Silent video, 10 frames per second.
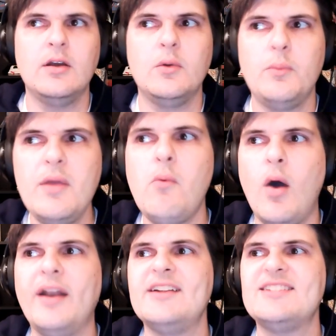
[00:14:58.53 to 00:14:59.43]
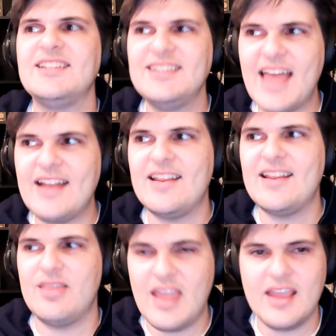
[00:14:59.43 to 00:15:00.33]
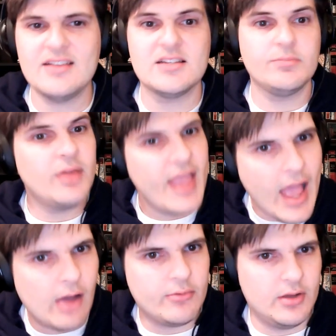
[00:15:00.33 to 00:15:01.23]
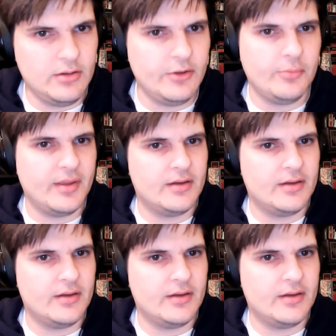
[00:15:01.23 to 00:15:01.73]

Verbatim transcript: We wanted to let things play out a little bit.